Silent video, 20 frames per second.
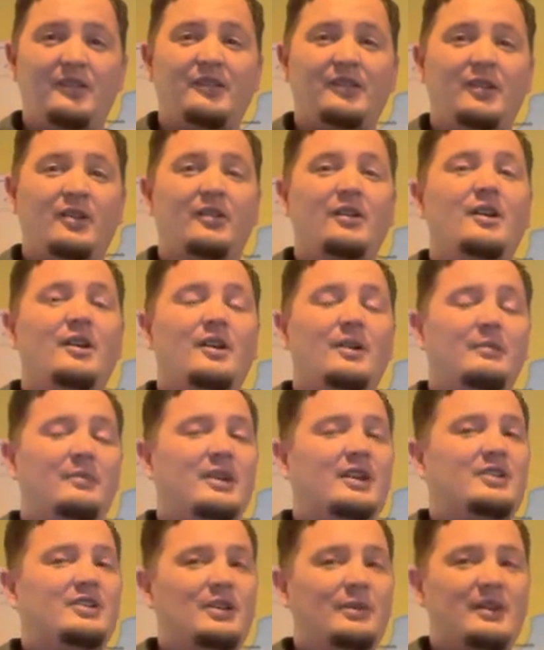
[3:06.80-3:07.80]
So
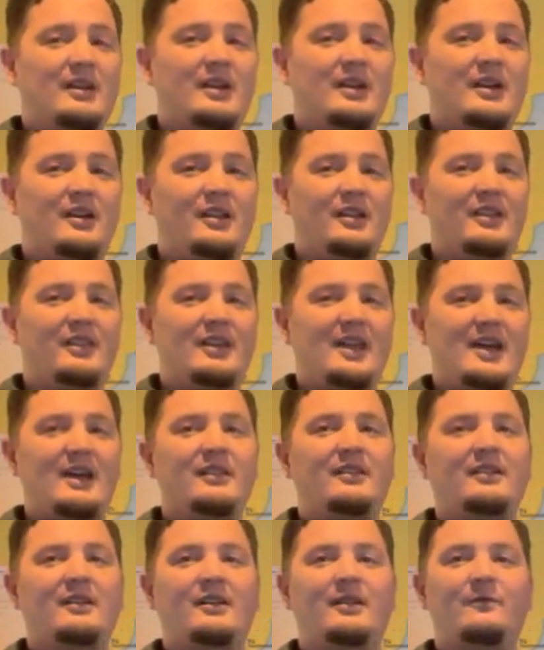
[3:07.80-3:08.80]
make sure we got all of
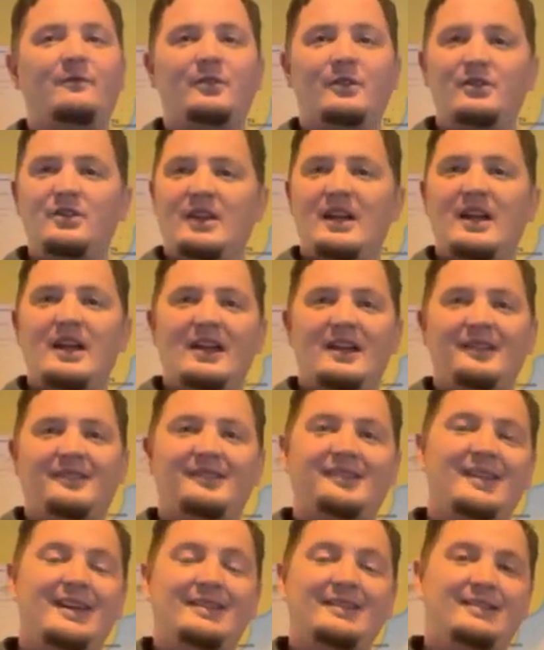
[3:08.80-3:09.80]
that. Uh, for you
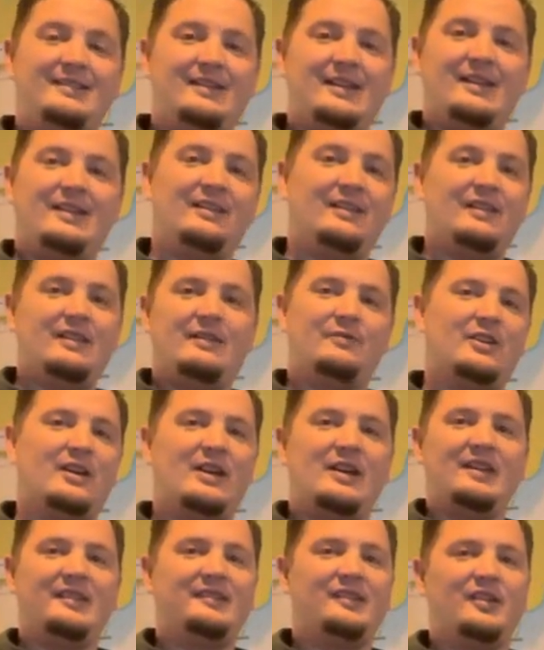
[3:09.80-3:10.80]
guys that did leave
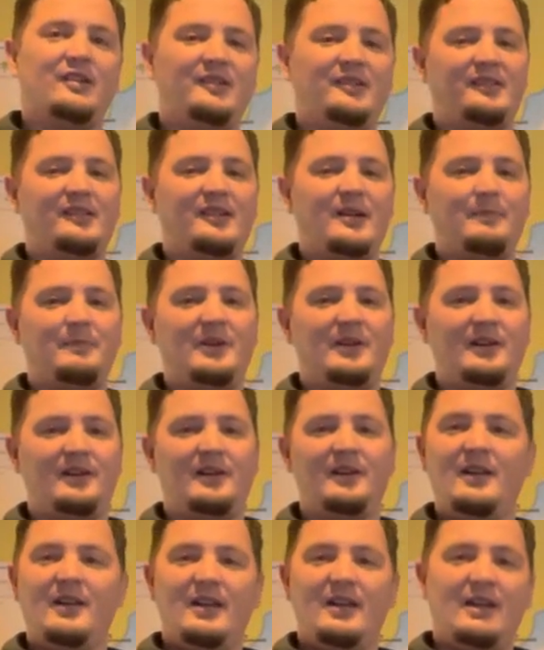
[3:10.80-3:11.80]
your ice houses up
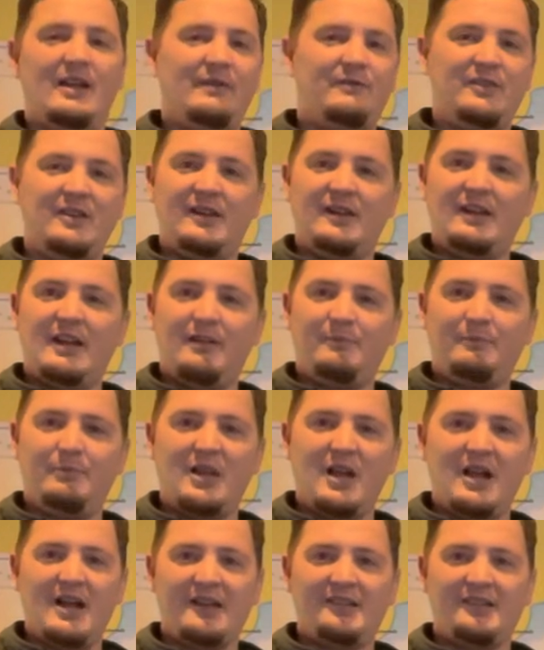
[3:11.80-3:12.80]
here, if you didn't have
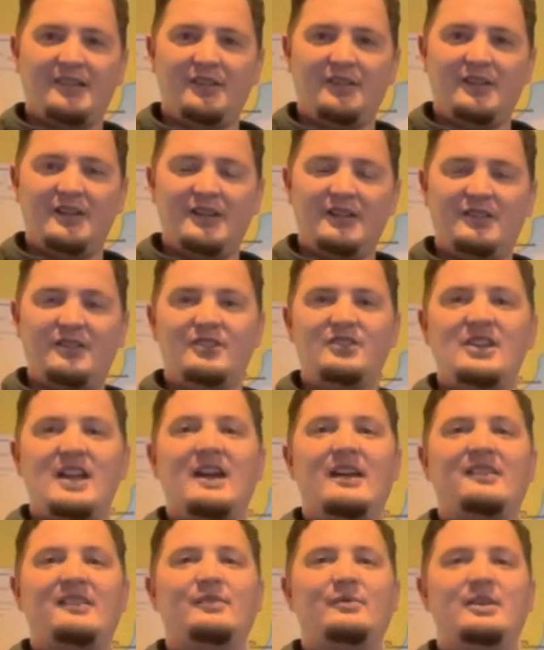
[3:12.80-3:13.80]
blocks underneath your
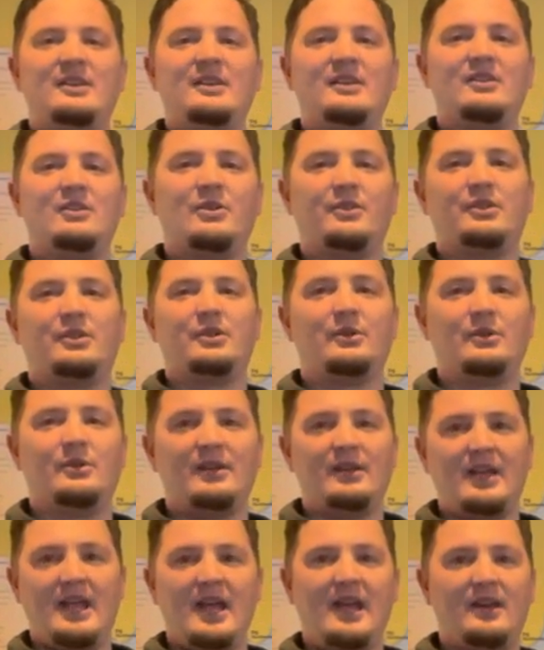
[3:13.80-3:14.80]
jacks, we did go through
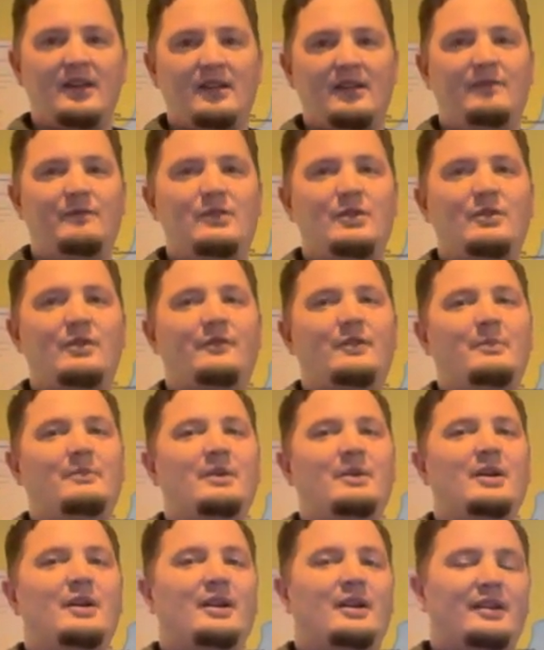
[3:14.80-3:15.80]
and added a few of
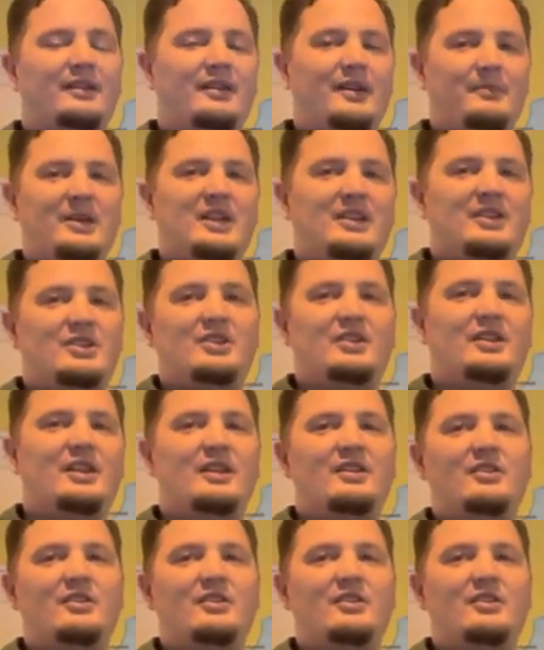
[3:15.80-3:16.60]
them to make sure that